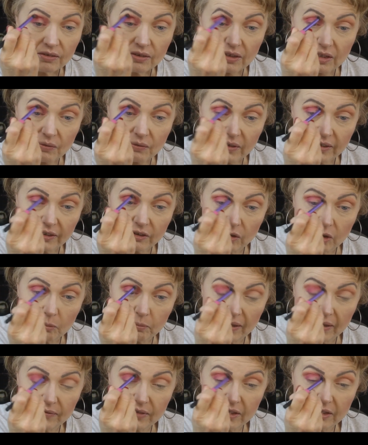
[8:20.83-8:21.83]
So you want to go
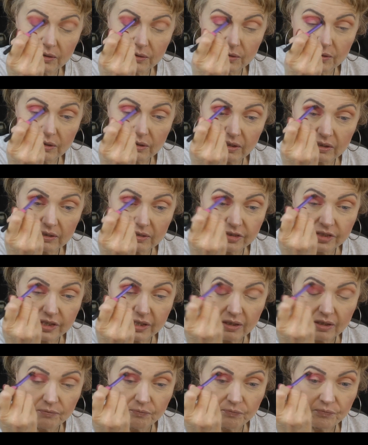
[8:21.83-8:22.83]
above the orange,
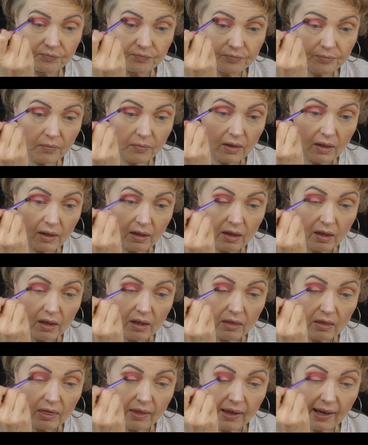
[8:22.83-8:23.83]

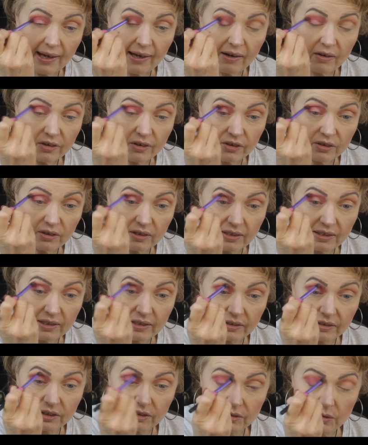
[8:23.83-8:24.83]
the outer and
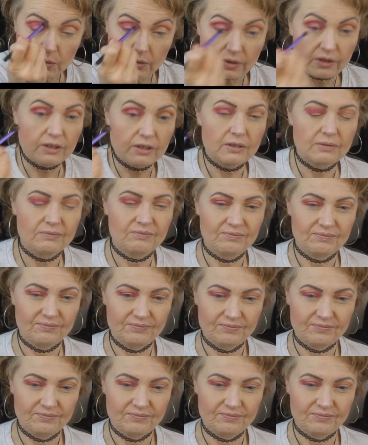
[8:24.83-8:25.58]
inner corner.